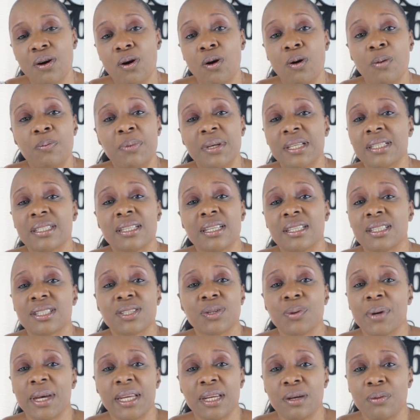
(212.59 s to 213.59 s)
or business
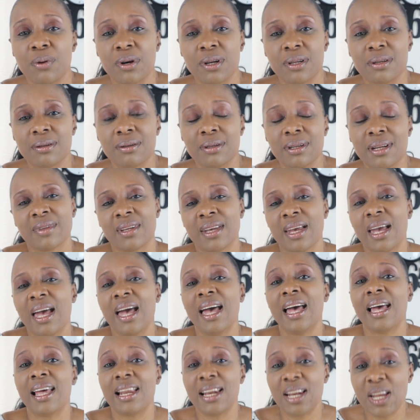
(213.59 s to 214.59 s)
to anyone.
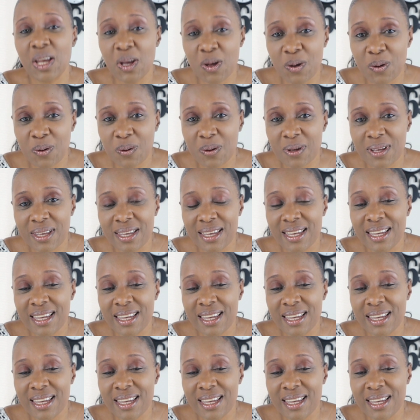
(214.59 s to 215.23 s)
Hello?